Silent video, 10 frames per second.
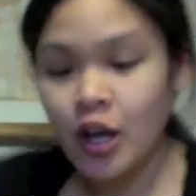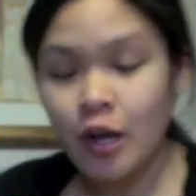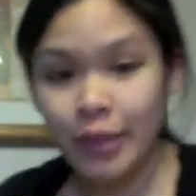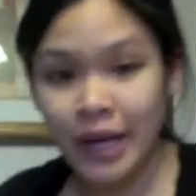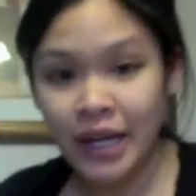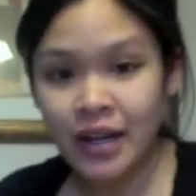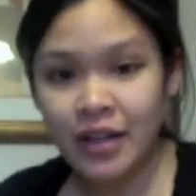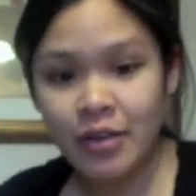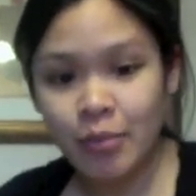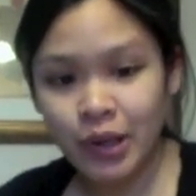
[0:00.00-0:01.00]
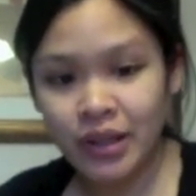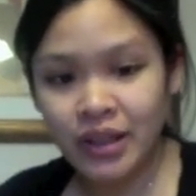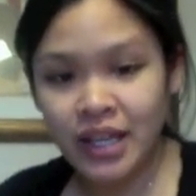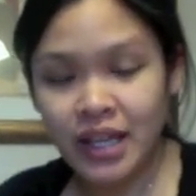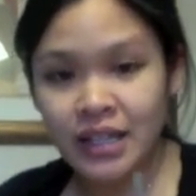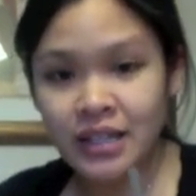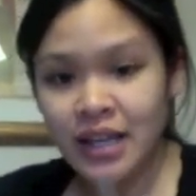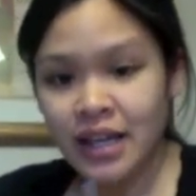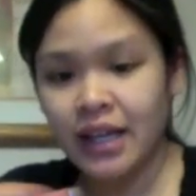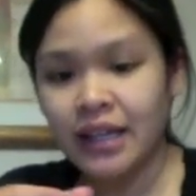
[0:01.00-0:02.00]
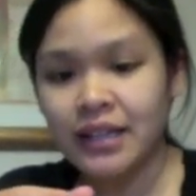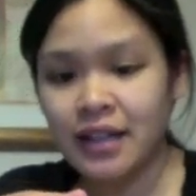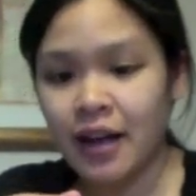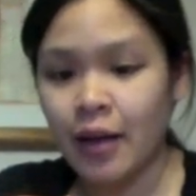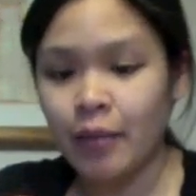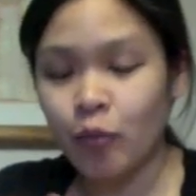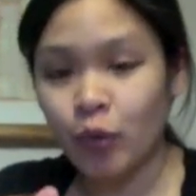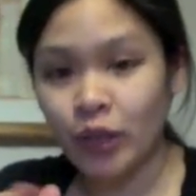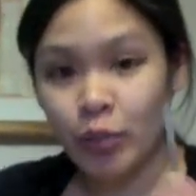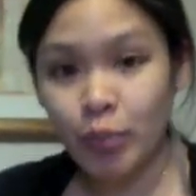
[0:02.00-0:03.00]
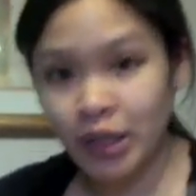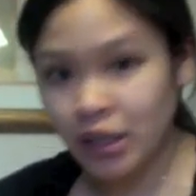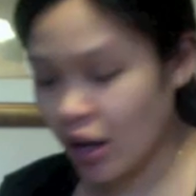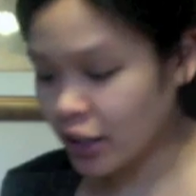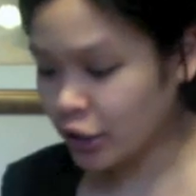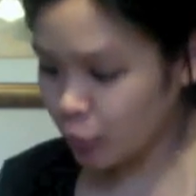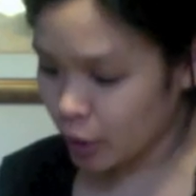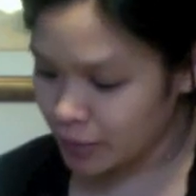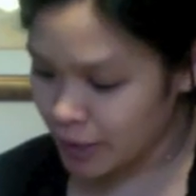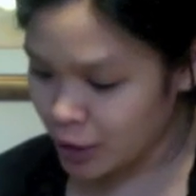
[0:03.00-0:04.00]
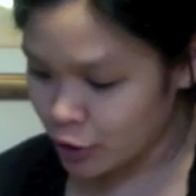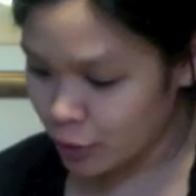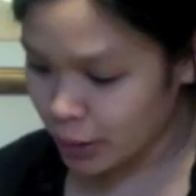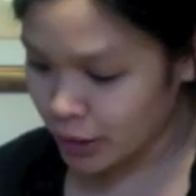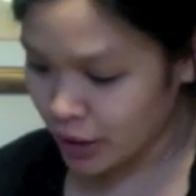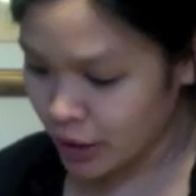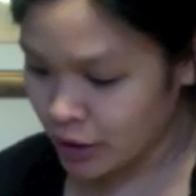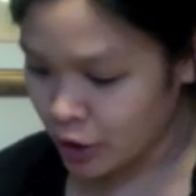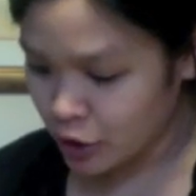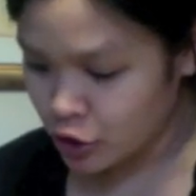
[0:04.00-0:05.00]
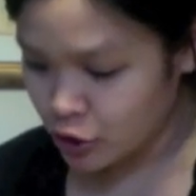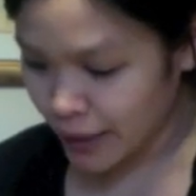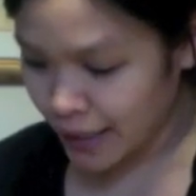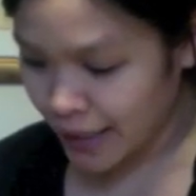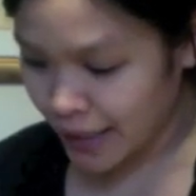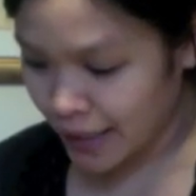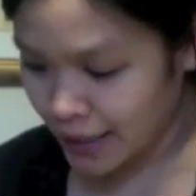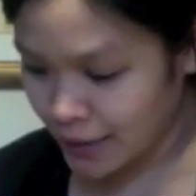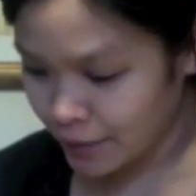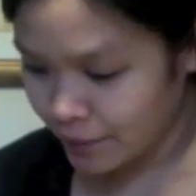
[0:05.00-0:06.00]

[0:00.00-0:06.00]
But the important thing is when you put it on, you want to make sure to put it on straight in